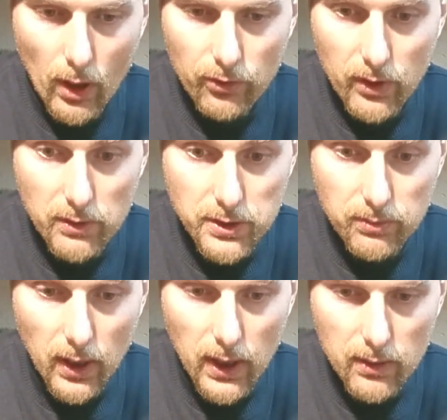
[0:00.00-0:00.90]

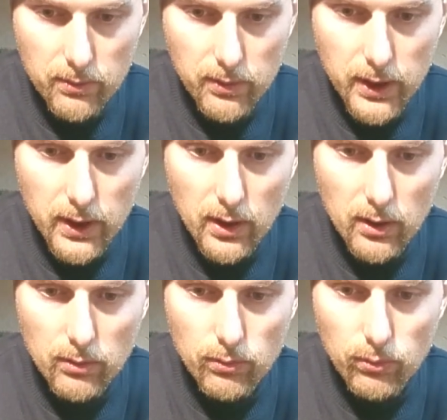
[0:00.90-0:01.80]
75
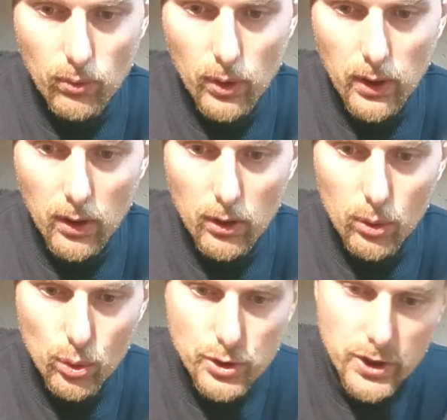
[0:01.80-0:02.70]
here for
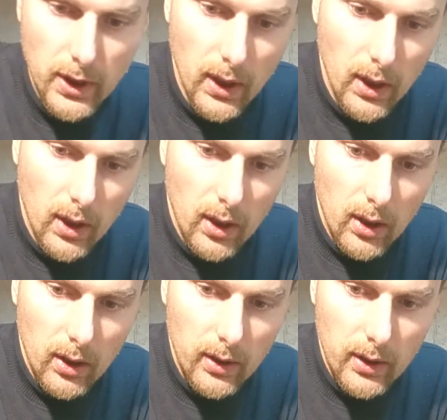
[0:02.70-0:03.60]
old
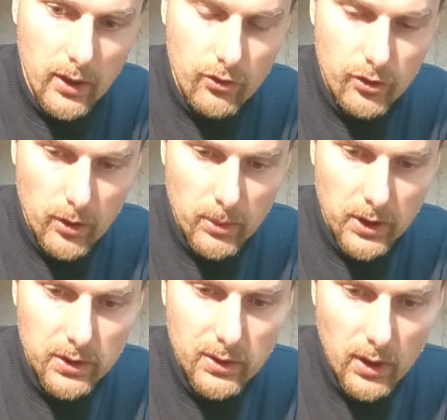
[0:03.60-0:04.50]
East German
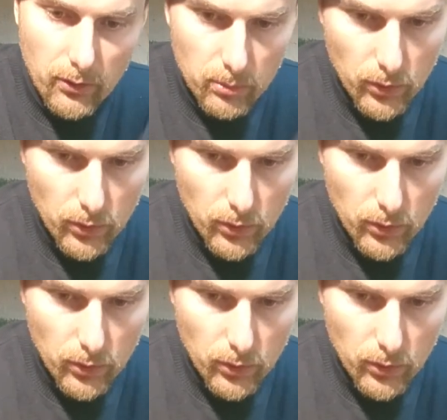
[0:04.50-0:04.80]
guitars